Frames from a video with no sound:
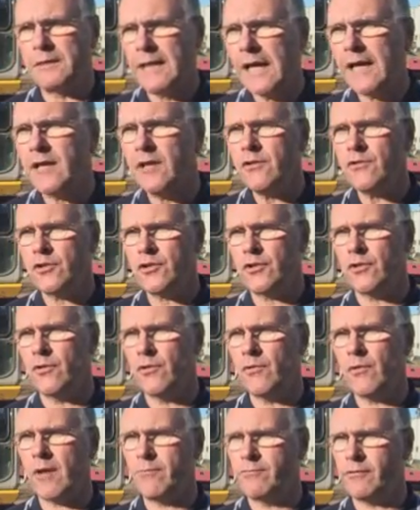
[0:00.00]
plug into
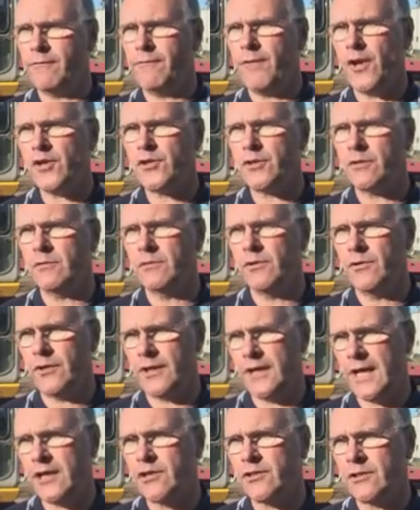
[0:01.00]
a professional who
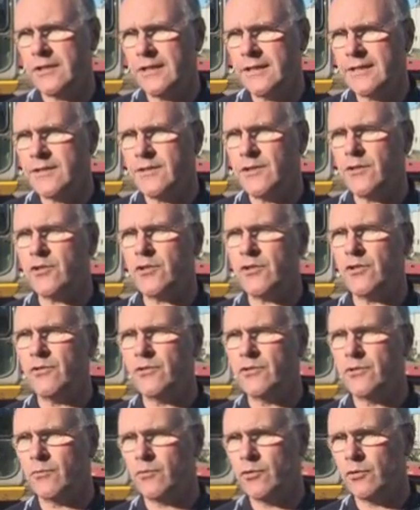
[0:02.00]
can actually assist you
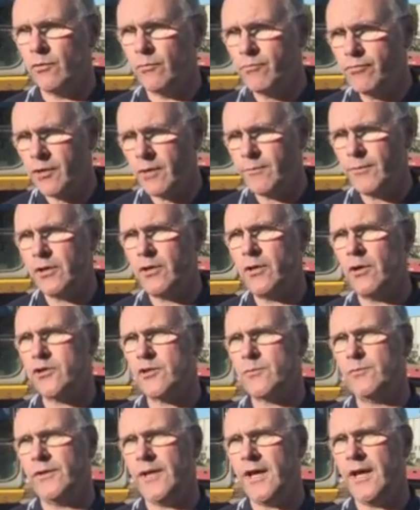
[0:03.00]
to do a proper
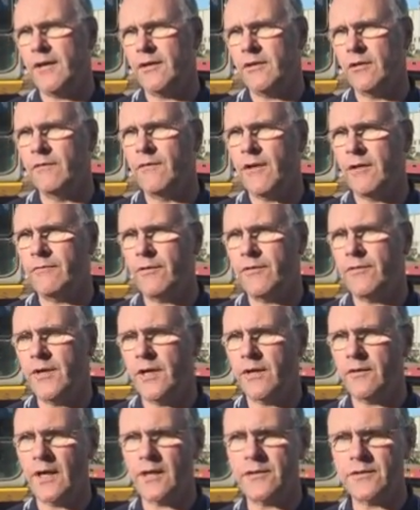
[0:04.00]
cost plan of
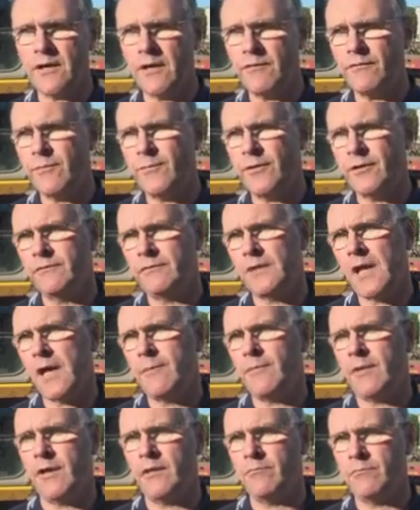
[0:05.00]
everything. That's every bit of
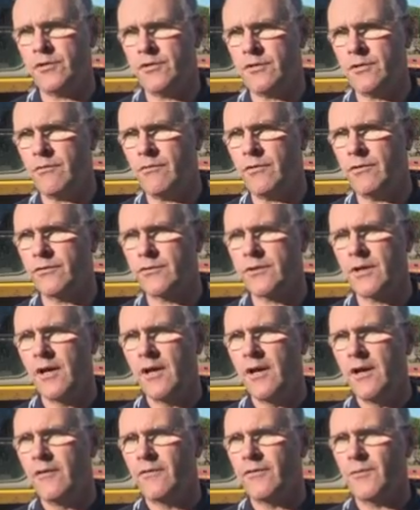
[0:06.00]
labour and materials
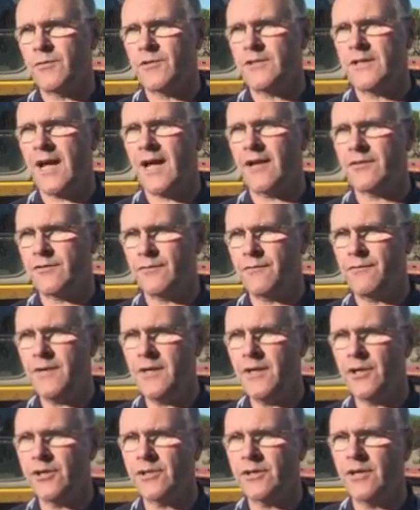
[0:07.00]
from start to
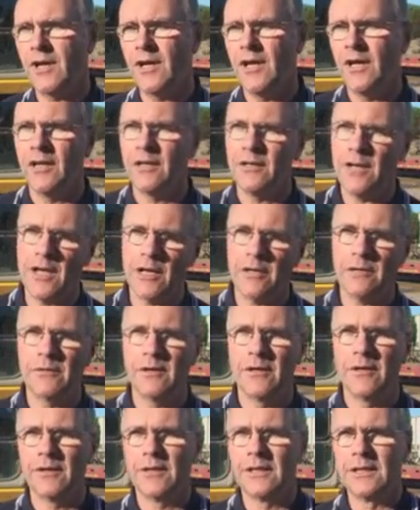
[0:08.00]
finish. Now,
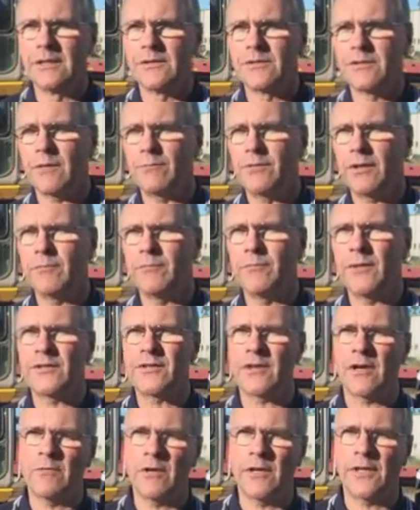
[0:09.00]
some people
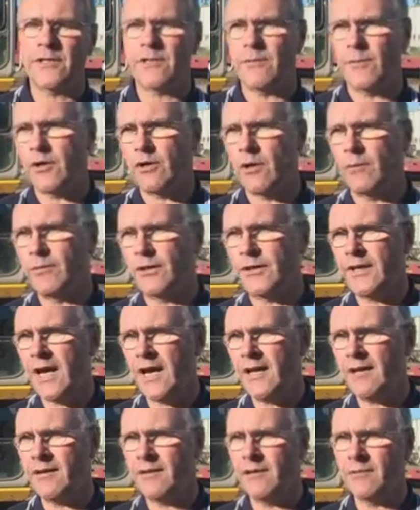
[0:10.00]
might say, well, that's a bit
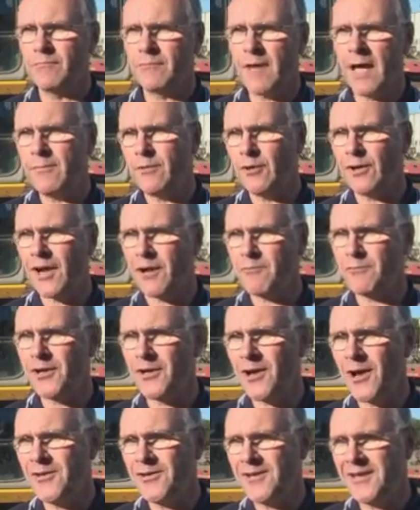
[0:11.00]
complicated and maybe I don't
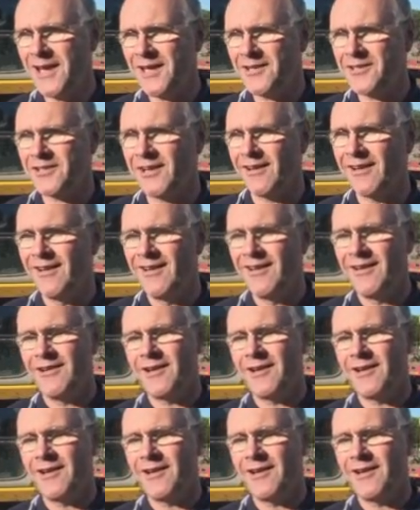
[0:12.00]
want to know the answer.